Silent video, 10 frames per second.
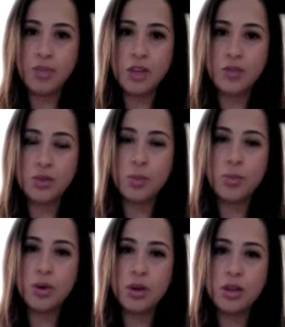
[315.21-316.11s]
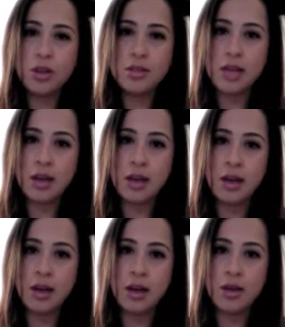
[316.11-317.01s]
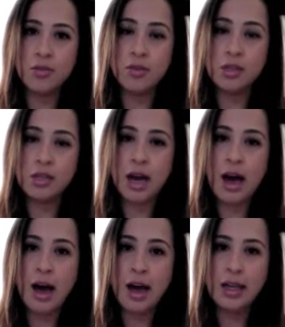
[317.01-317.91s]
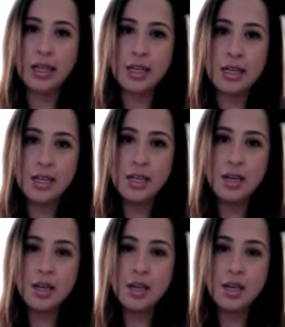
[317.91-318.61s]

If you put the setting on really high heat,